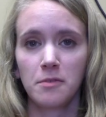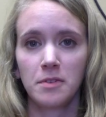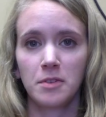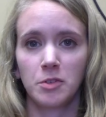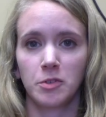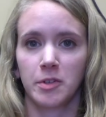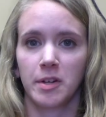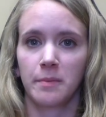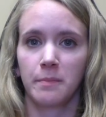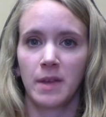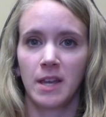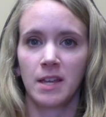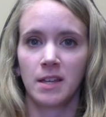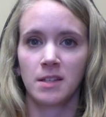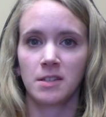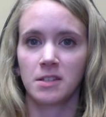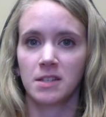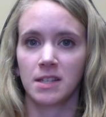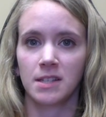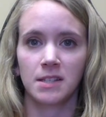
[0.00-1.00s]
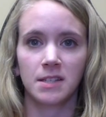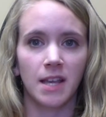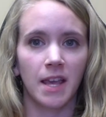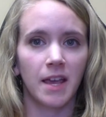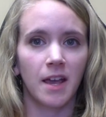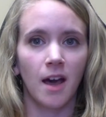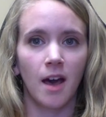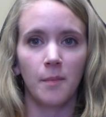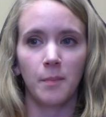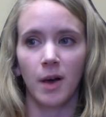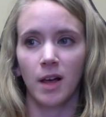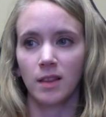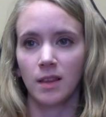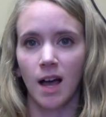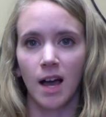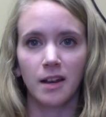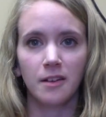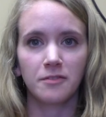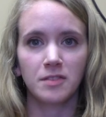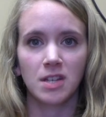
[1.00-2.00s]
the treatment didn't take up a
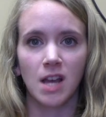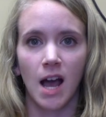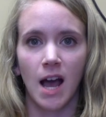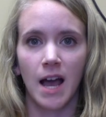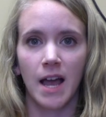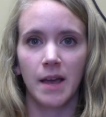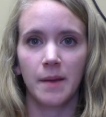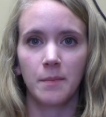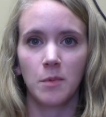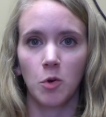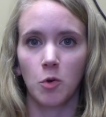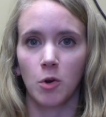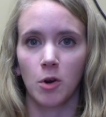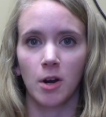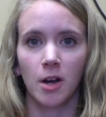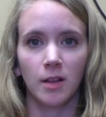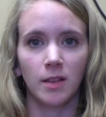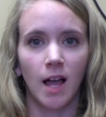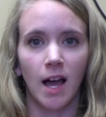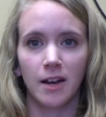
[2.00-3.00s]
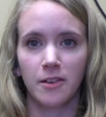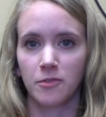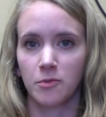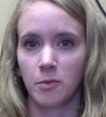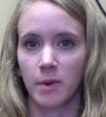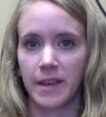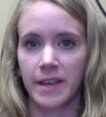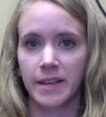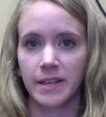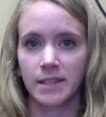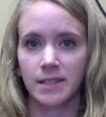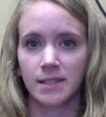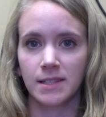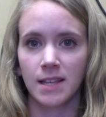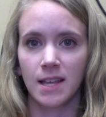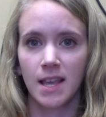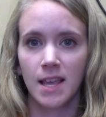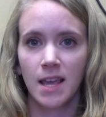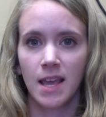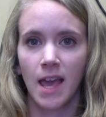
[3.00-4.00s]
lot of time or a lot of
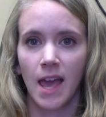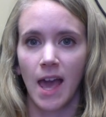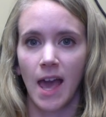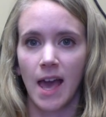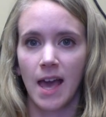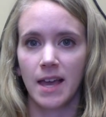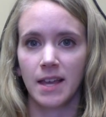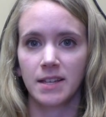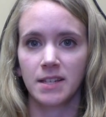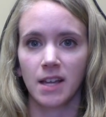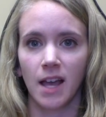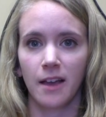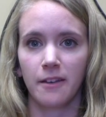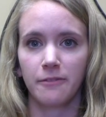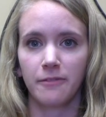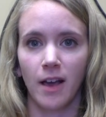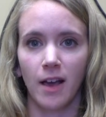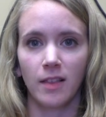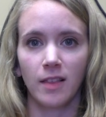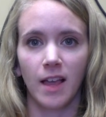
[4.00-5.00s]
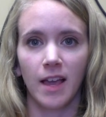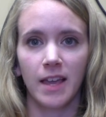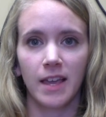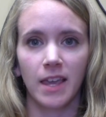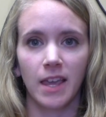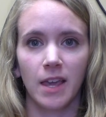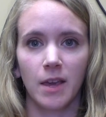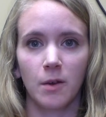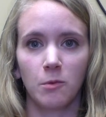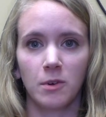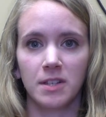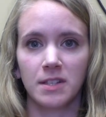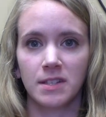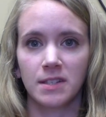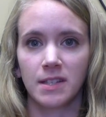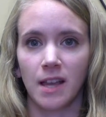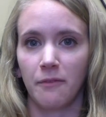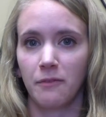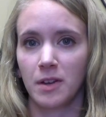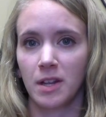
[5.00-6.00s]
weeks, and I felt like it
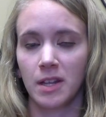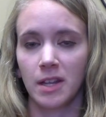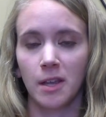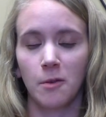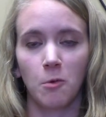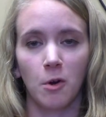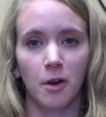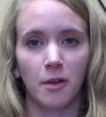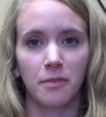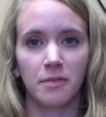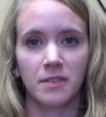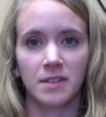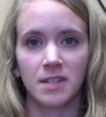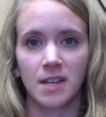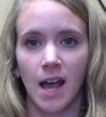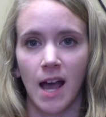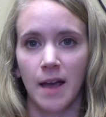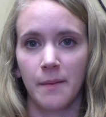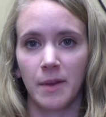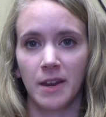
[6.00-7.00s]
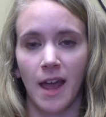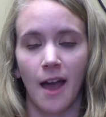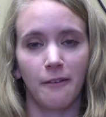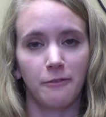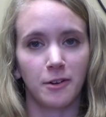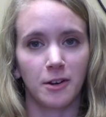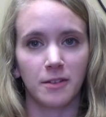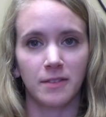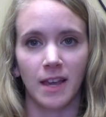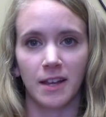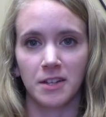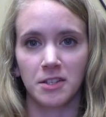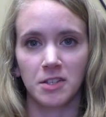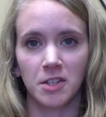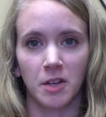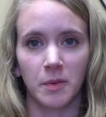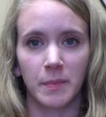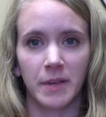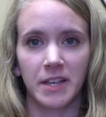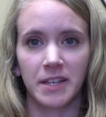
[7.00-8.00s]
was definitely worth the time and effort that it
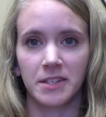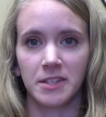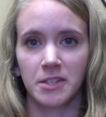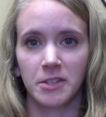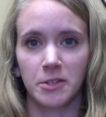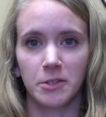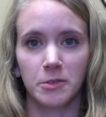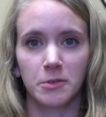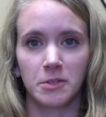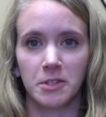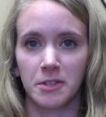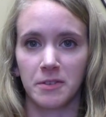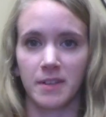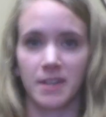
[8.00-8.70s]
took me to do